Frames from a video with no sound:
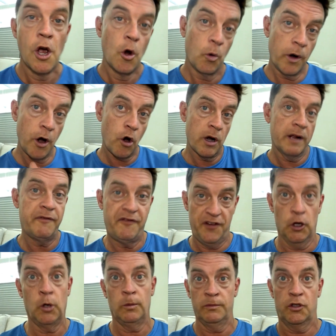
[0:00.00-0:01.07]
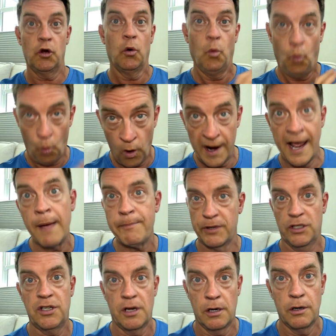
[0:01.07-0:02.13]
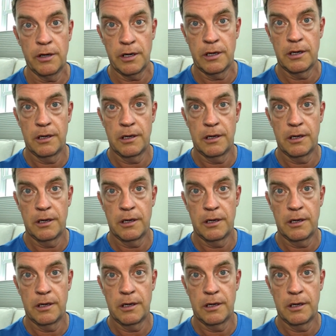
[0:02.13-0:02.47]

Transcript: We already filmed 1 episode.